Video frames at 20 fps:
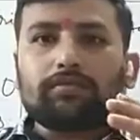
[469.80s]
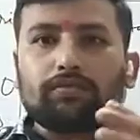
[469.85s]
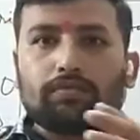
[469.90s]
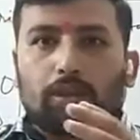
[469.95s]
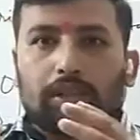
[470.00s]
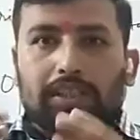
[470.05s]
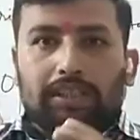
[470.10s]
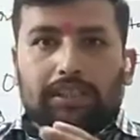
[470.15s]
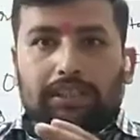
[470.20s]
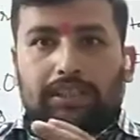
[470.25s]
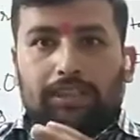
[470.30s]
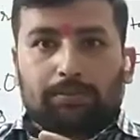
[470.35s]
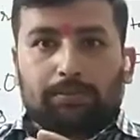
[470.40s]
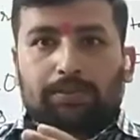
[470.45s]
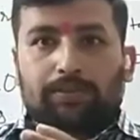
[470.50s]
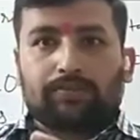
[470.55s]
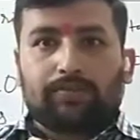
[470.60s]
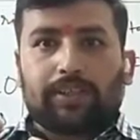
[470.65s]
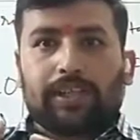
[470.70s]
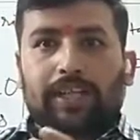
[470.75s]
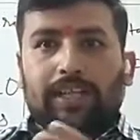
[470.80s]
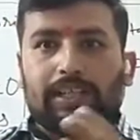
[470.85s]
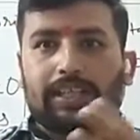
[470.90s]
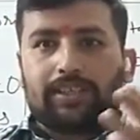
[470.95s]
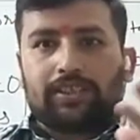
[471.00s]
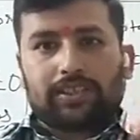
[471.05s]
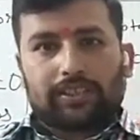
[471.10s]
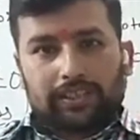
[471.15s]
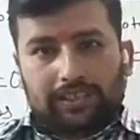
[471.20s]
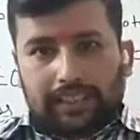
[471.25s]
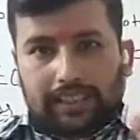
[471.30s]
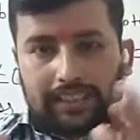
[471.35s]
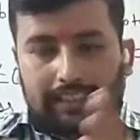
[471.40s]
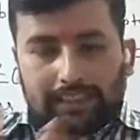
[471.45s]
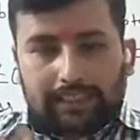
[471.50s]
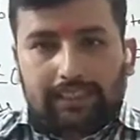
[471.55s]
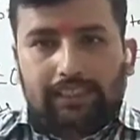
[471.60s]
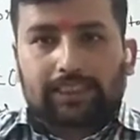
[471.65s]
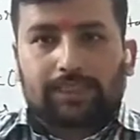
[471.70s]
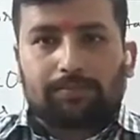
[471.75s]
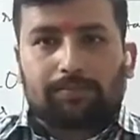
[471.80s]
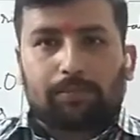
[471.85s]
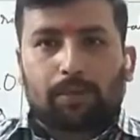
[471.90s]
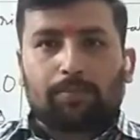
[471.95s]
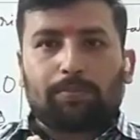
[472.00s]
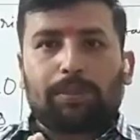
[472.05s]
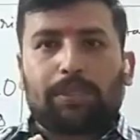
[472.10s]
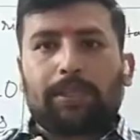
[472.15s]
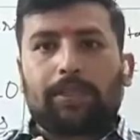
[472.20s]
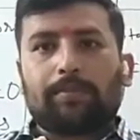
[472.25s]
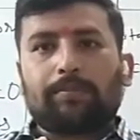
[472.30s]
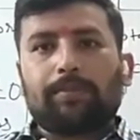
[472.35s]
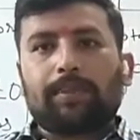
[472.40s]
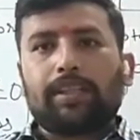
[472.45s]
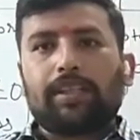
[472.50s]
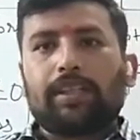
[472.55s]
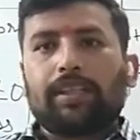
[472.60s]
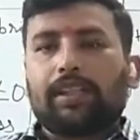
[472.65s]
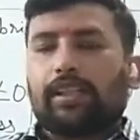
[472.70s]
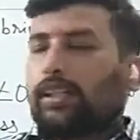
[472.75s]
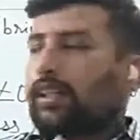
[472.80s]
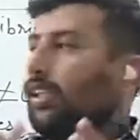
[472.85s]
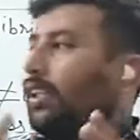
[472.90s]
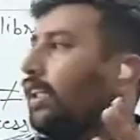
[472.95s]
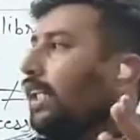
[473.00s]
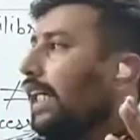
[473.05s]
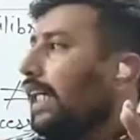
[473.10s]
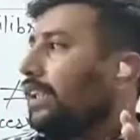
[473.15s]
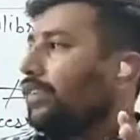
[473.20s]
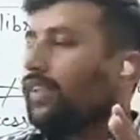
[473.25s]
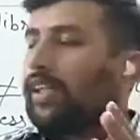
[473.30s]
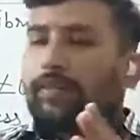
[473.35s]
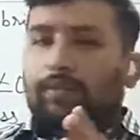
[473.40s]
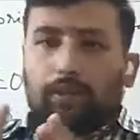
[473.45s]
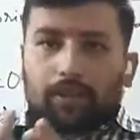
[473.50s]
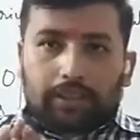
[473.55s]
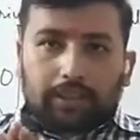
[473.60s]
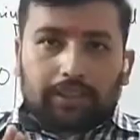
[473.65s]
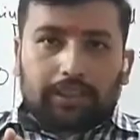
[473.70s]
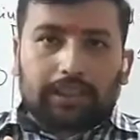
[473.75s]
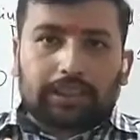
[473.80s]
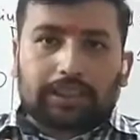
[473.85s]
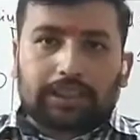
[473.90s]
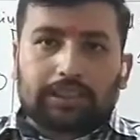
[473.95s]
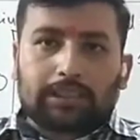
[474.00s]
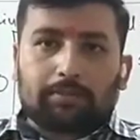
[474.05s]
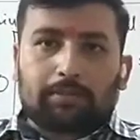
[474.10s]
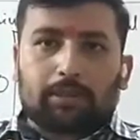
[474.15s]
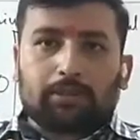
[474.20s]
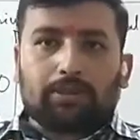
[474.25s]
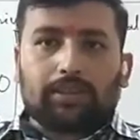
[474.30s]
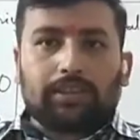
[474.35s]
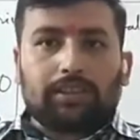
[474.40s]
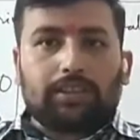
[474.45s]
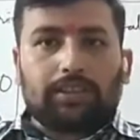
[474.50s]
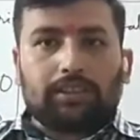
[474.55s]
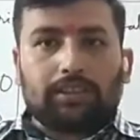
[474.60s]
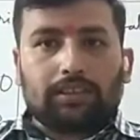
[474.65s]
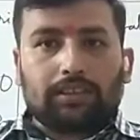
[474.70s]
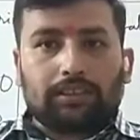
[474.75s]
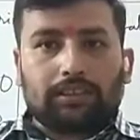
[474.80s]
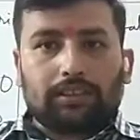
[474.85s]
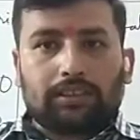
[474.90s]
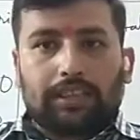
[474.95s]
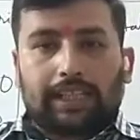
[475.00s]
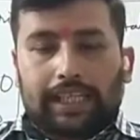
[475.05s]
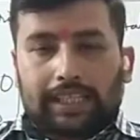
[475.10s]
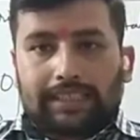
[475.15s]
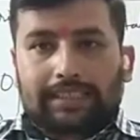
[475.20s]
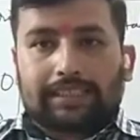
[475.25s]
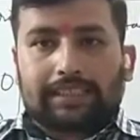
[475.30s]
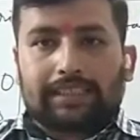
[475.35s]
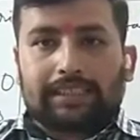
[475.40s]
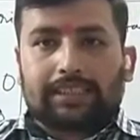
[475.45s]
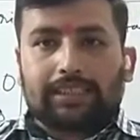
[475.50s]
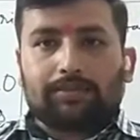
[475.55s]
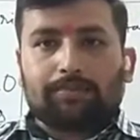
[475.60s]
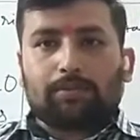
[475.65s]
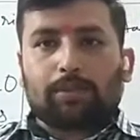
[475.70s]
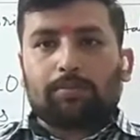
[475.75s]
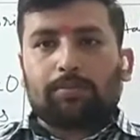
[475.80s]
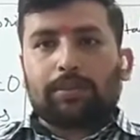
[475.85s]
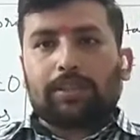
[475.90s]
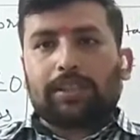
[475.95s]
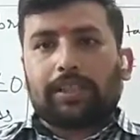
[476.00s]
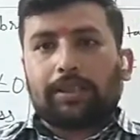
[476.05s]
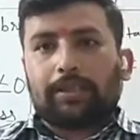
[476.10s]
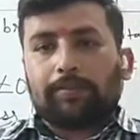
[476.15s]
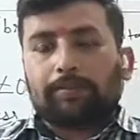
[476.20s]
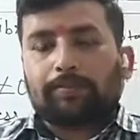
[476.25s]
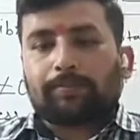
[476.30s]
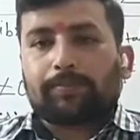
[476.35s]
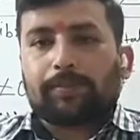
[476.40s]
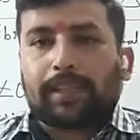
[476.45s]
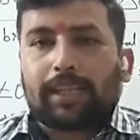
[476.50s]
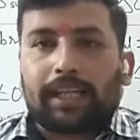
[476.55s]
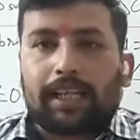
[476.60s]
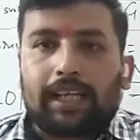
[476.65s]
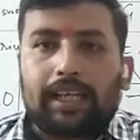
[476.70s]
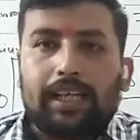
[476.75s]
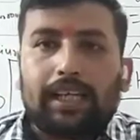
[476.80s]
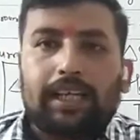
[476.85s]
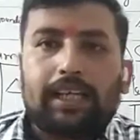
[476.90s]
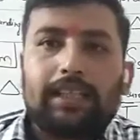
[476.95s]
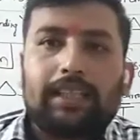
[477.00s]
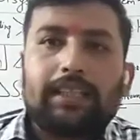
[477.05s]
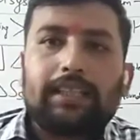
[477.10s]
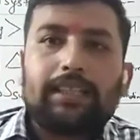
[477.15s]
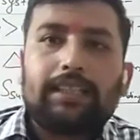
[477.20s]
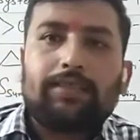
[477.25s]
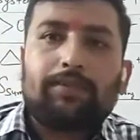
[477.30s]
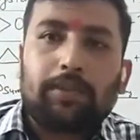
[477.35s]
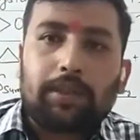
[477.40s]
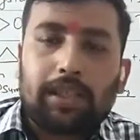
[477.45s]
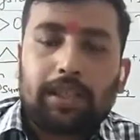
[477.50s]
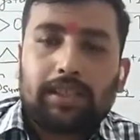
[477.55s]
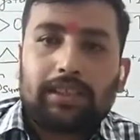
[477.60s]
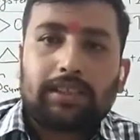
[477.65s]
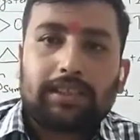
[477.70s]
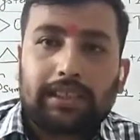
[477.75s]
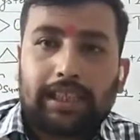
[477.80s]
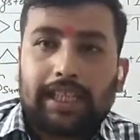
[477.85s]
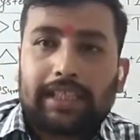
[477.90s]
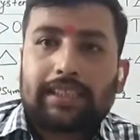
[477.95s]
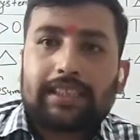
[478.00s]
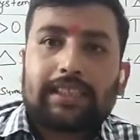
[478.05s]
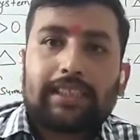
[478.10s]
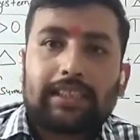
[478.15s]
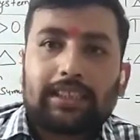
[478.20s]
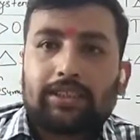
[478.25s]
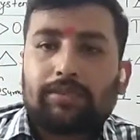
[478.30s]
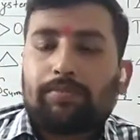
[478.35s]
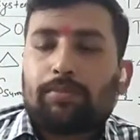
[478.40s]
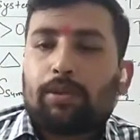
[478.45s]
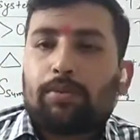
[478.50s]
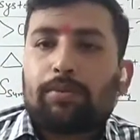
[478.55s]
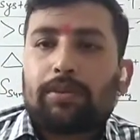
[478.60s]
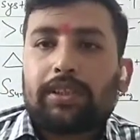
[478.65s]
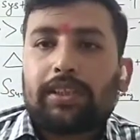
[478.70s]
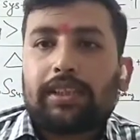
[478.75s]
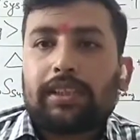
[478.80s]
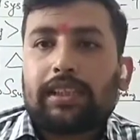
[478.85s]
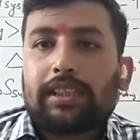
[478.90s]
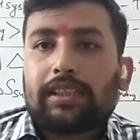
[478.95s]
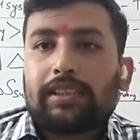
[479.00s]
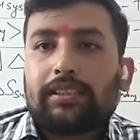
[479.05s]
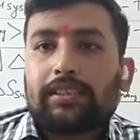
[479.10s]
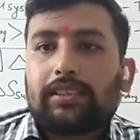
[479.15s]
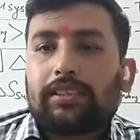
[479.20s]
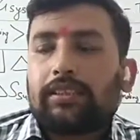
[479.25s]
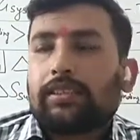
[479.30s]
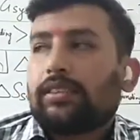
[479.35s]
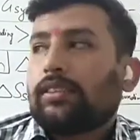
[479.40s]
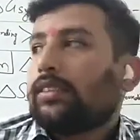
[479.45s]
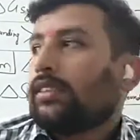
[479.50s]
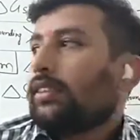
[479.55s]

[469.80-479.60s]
what is Gibbs free energy? It is an extensive property. As we have already discussed about the extensive property, what are these extensive property and